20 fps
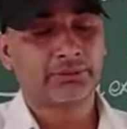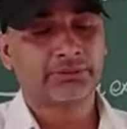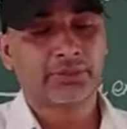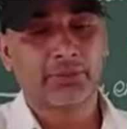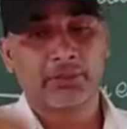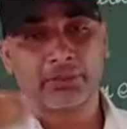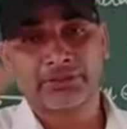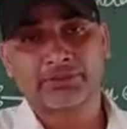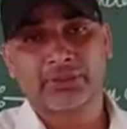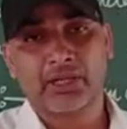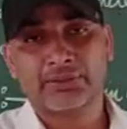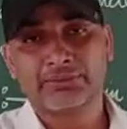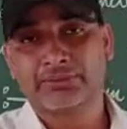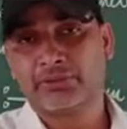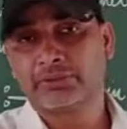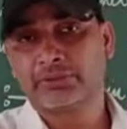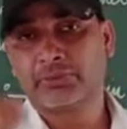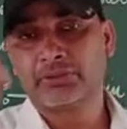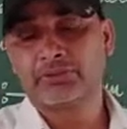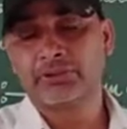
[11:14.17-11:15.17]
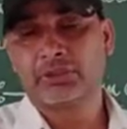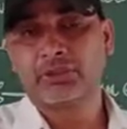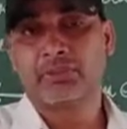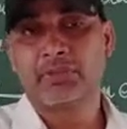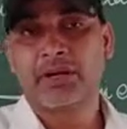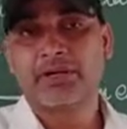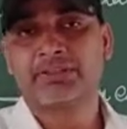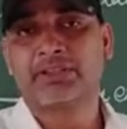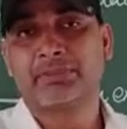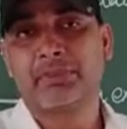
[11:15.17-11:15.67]
substances which are the
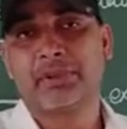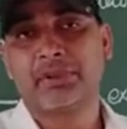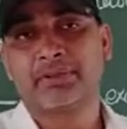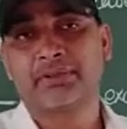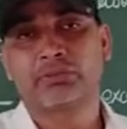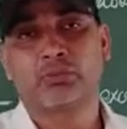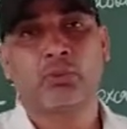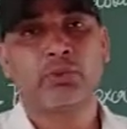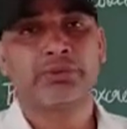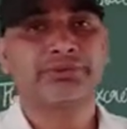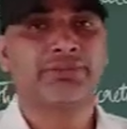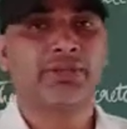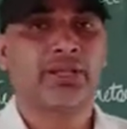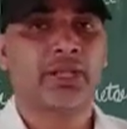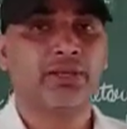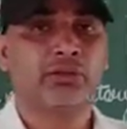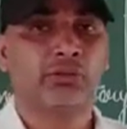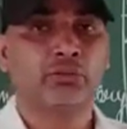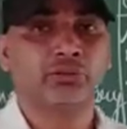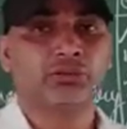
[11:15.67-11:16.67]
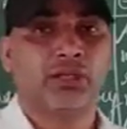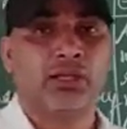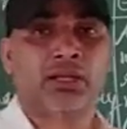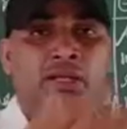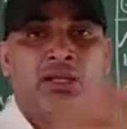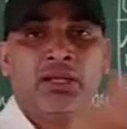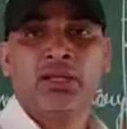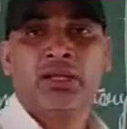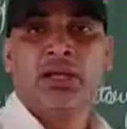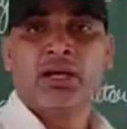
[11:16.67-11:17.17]
participators once again to the
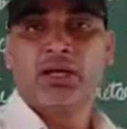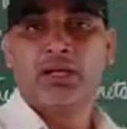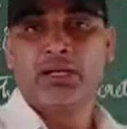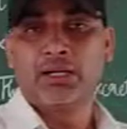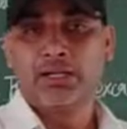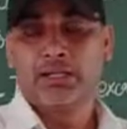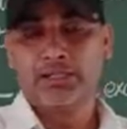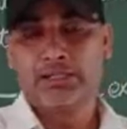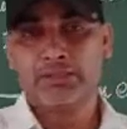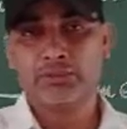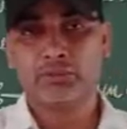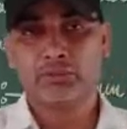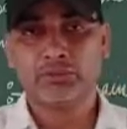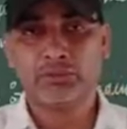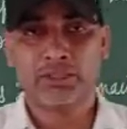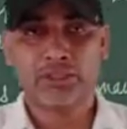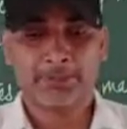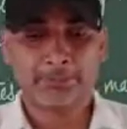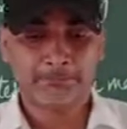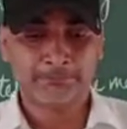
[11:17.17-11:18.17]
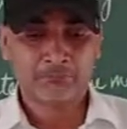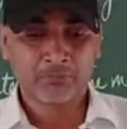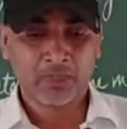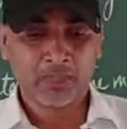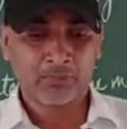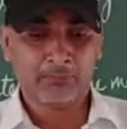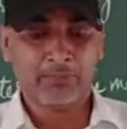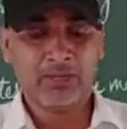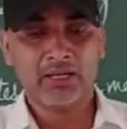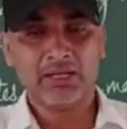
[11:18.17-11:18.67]
into
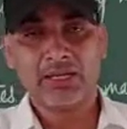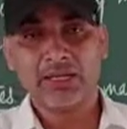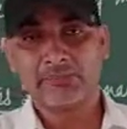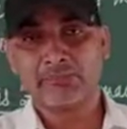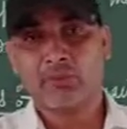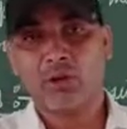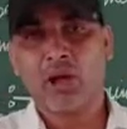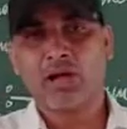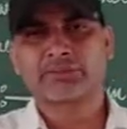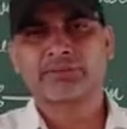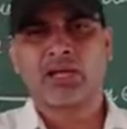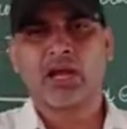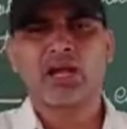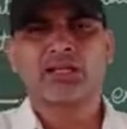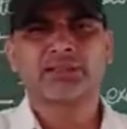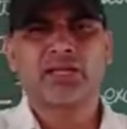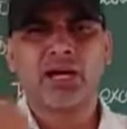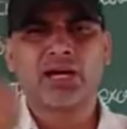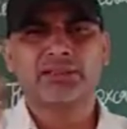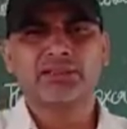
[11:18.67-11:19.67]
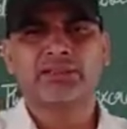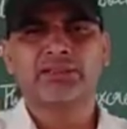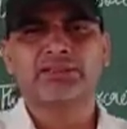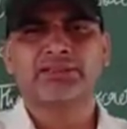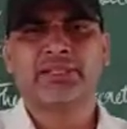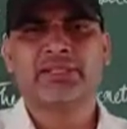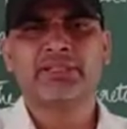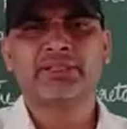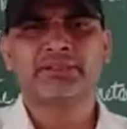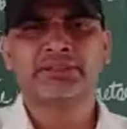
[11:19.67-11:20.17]
the building blocks are the
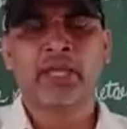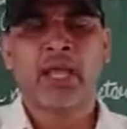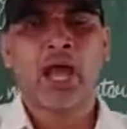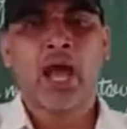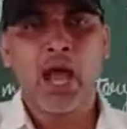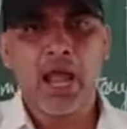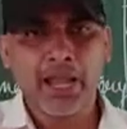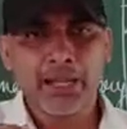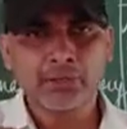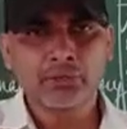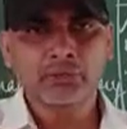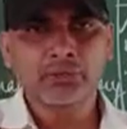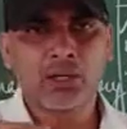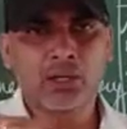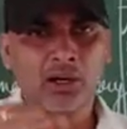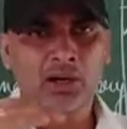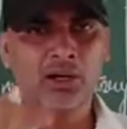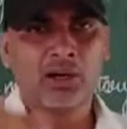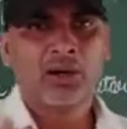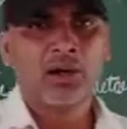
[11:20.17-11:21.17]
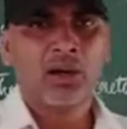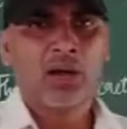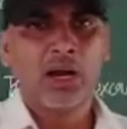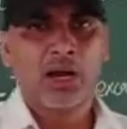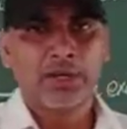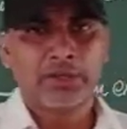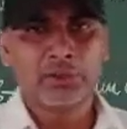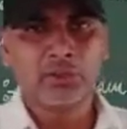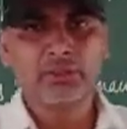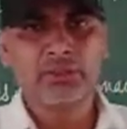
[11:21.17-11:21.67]
other things, and to the
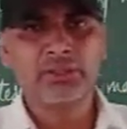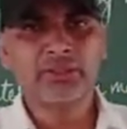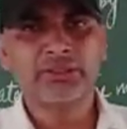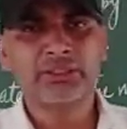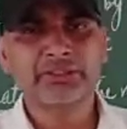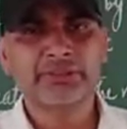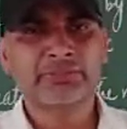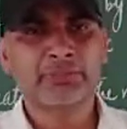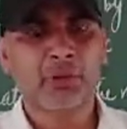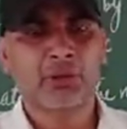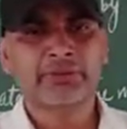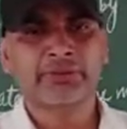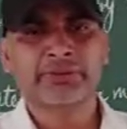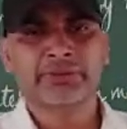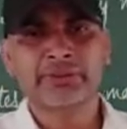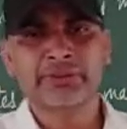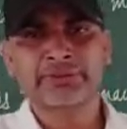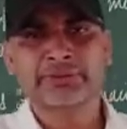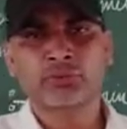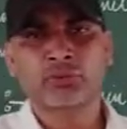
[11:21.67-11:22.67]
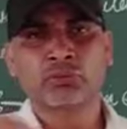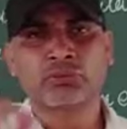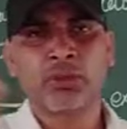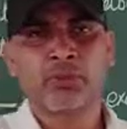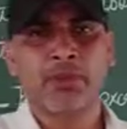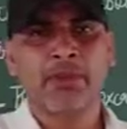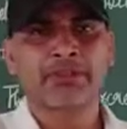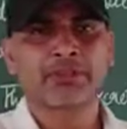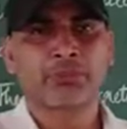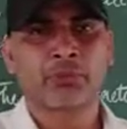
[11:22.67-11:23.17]
during this processes to the
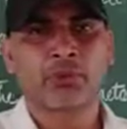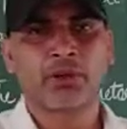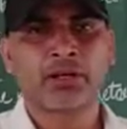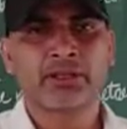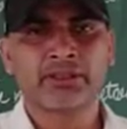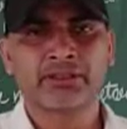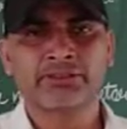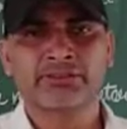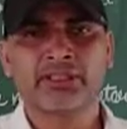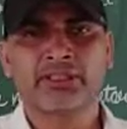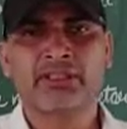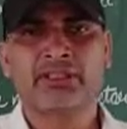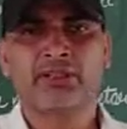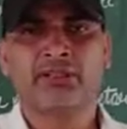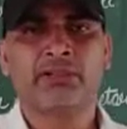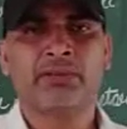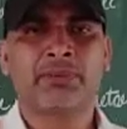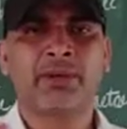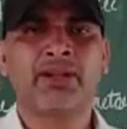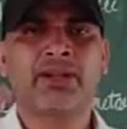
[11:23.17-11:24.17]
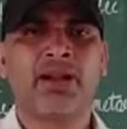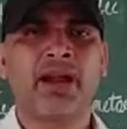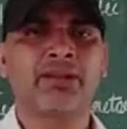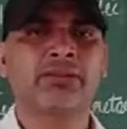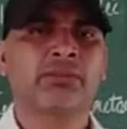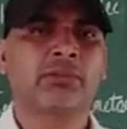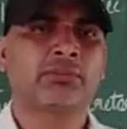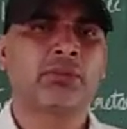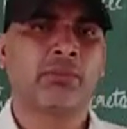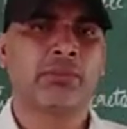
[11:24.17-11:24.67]
waste product is a different
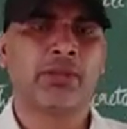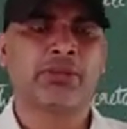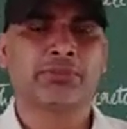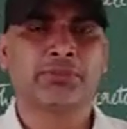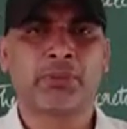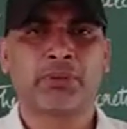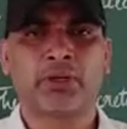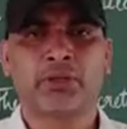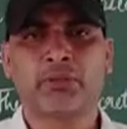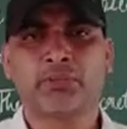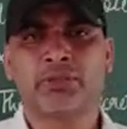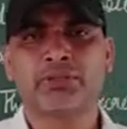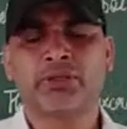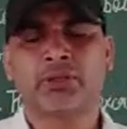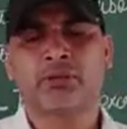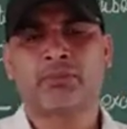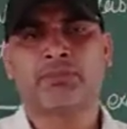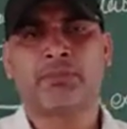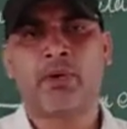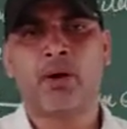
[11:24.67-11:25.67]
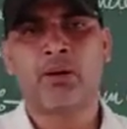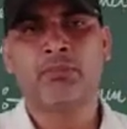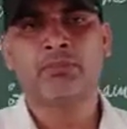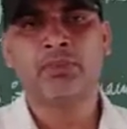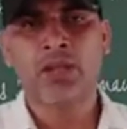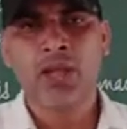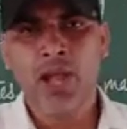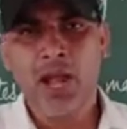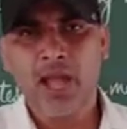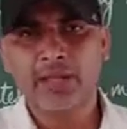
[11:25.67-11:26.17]
kinds of the waste product which are
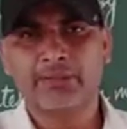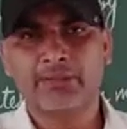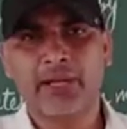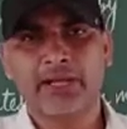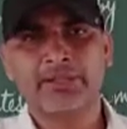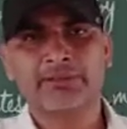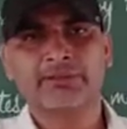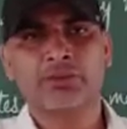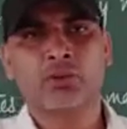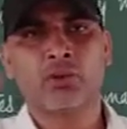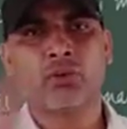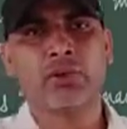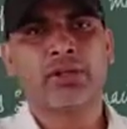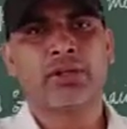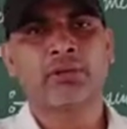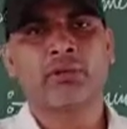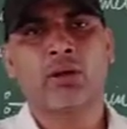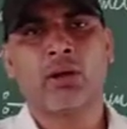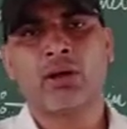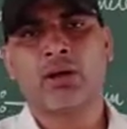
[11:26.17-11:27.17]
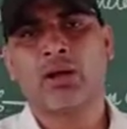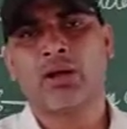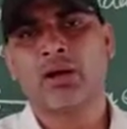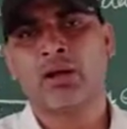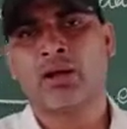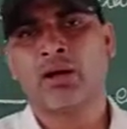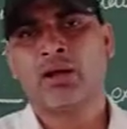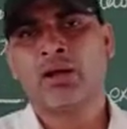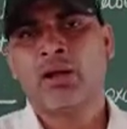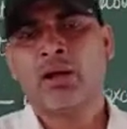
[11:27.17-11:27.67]
formed, and that is going
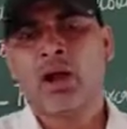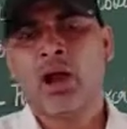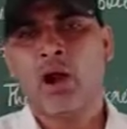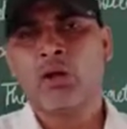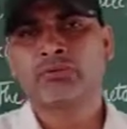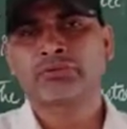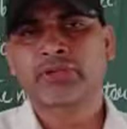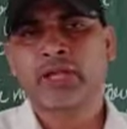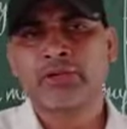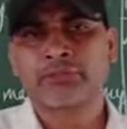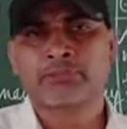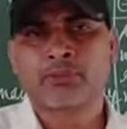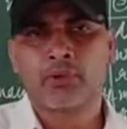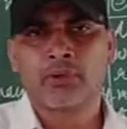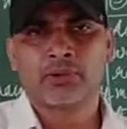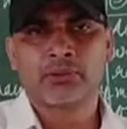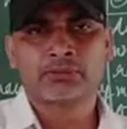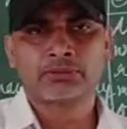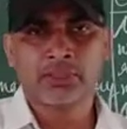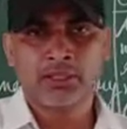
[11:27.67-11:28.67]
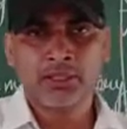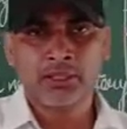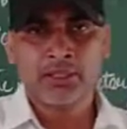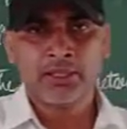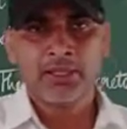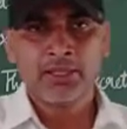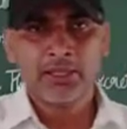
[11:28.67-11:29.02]
outside for the